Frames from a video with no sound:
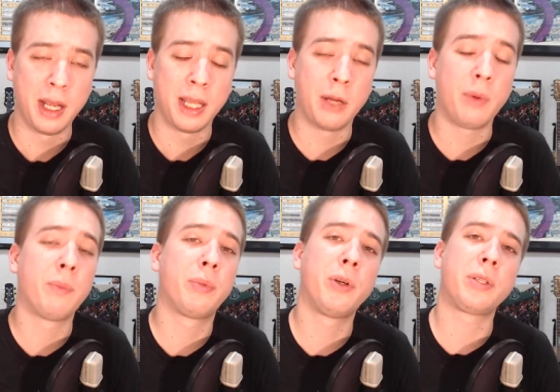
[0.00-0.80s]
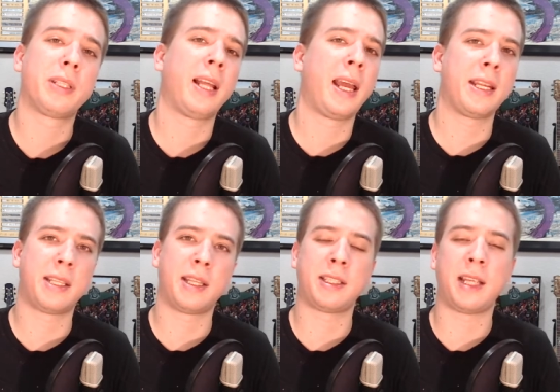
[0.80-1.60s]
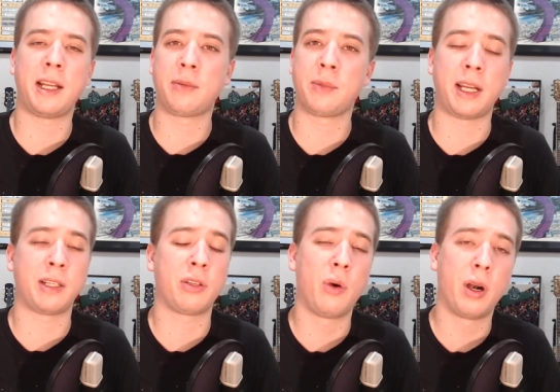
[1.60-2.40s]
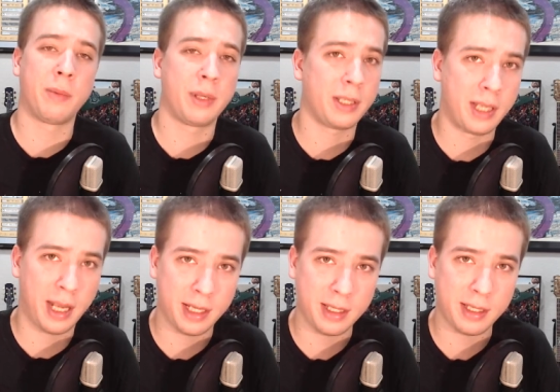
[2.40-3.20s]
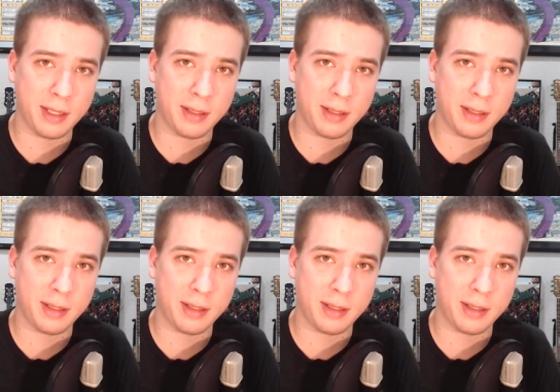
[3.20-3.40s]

Then when Bruce lands in the Sanctum Sanctorum and states,